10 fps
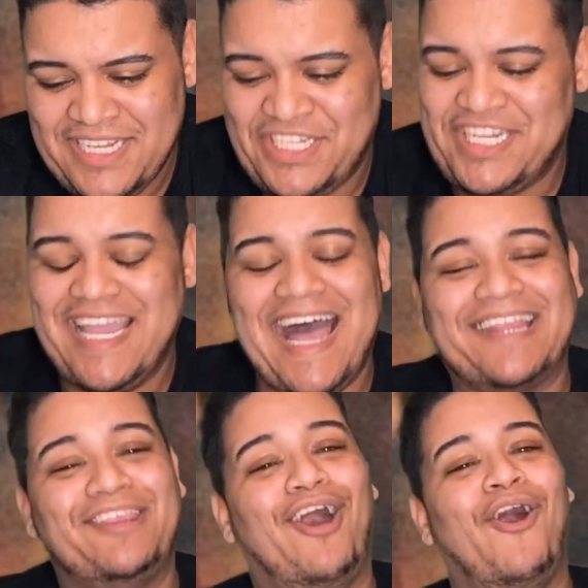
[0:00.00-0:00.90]
She
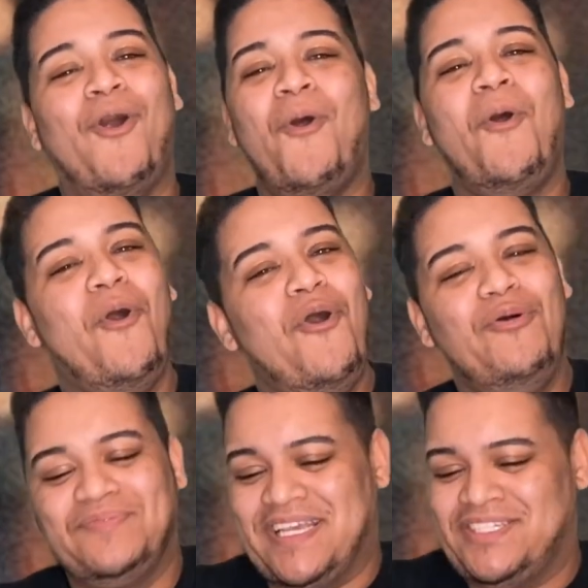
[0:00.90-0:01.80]
got the
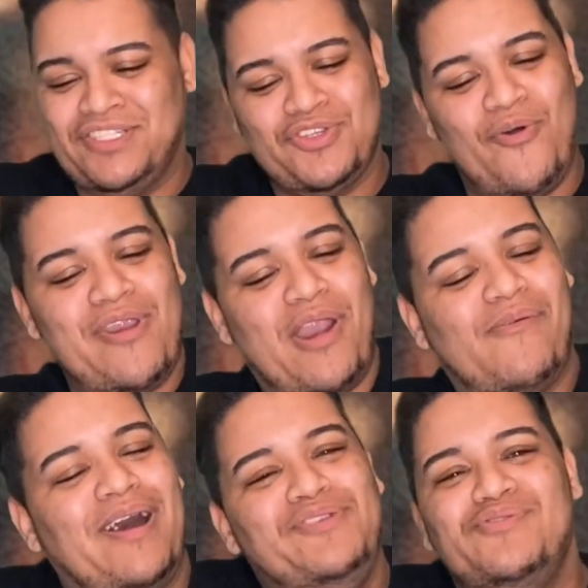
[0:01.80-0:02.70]
hoops and she's going all
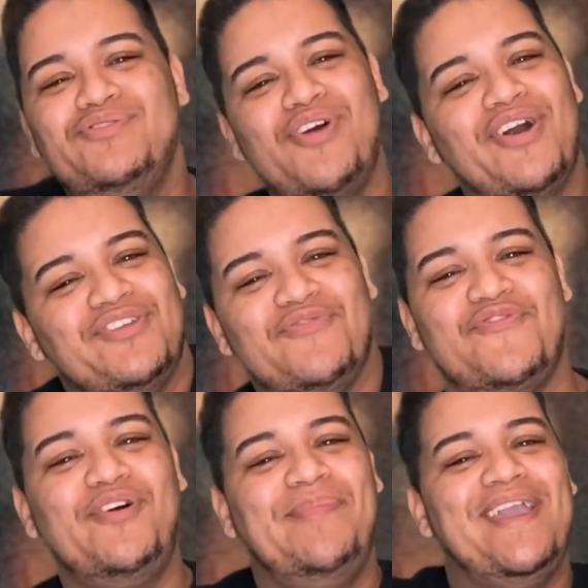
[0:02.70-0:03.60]
around New York. You
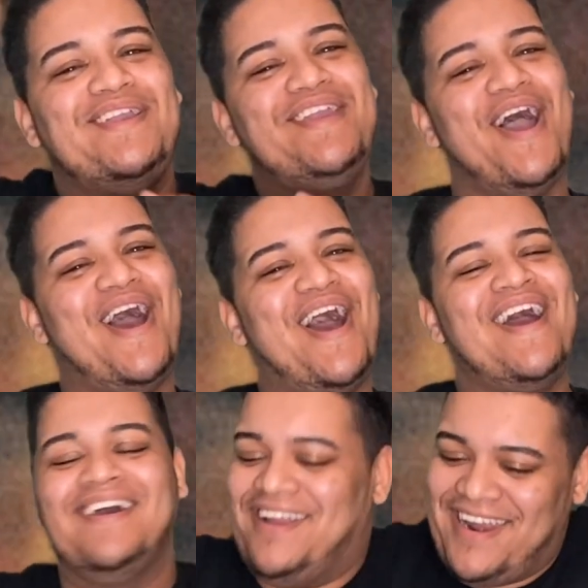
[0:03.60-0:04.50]
feel me?
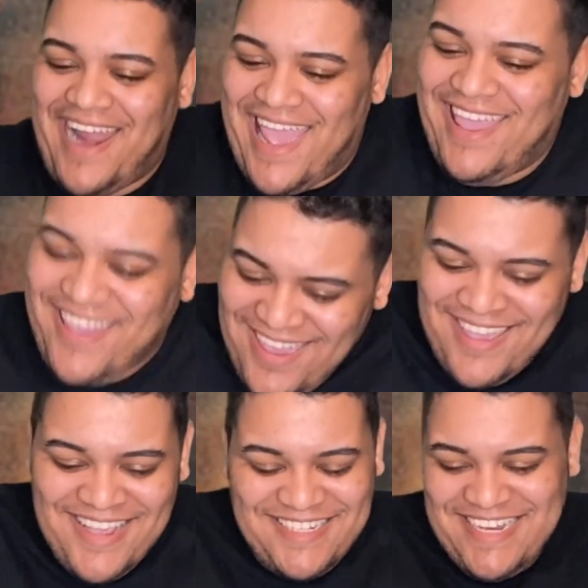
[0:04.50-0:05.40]
Yeah. Like,
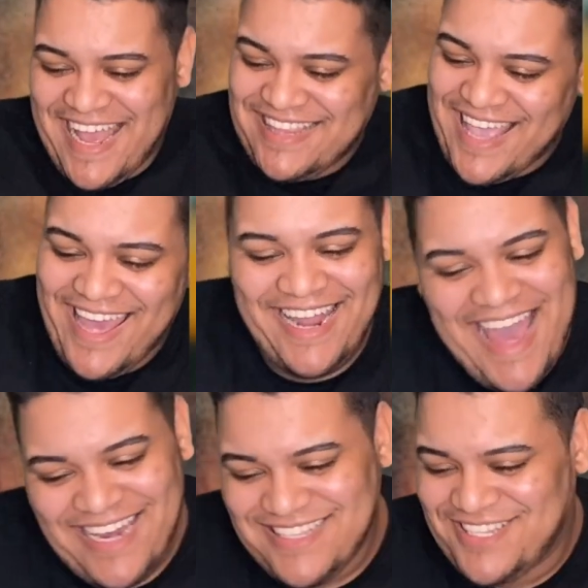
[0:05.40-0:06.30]
she got that
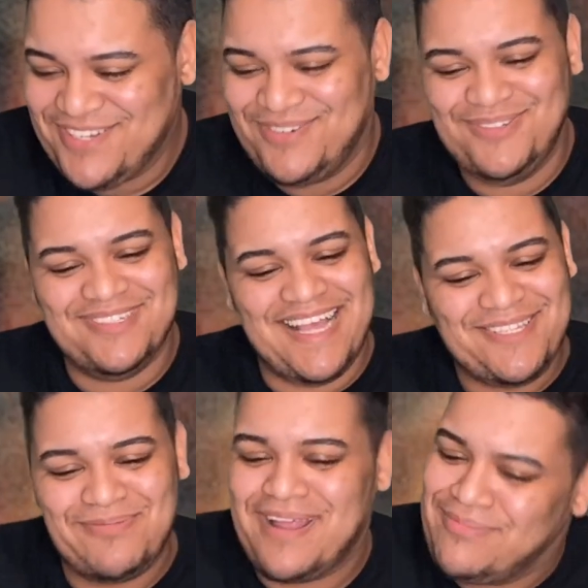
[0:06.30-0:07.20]
attitude.
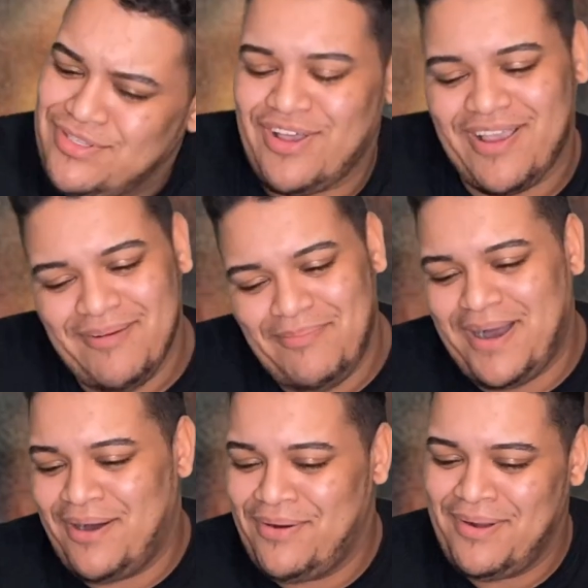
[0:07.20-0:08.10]
That's what I'm talking
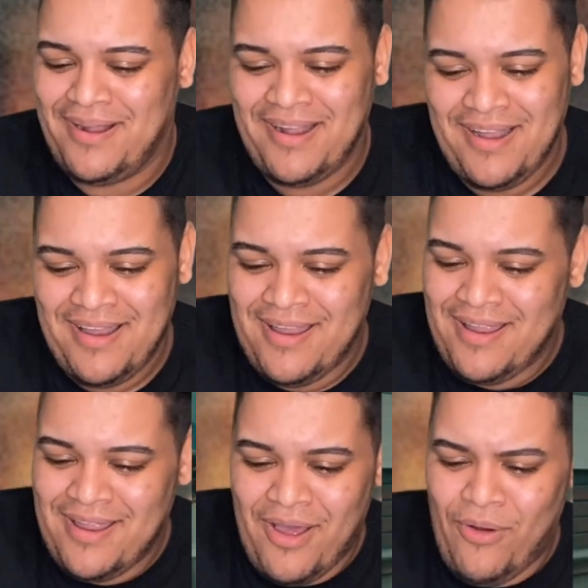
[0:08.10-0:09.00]
about.
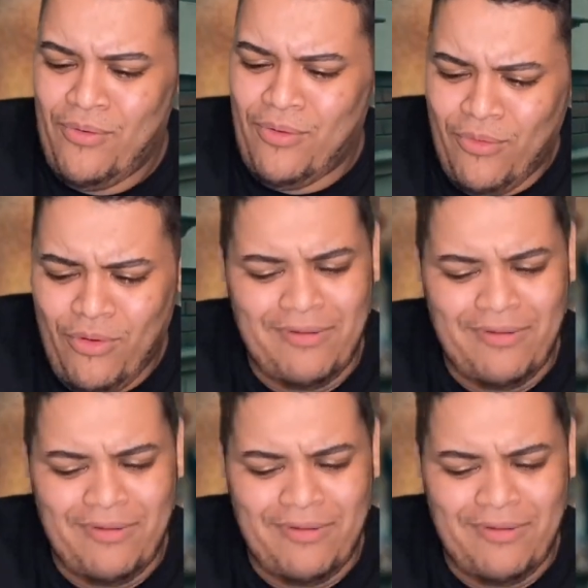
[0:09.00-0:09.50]
Ooh.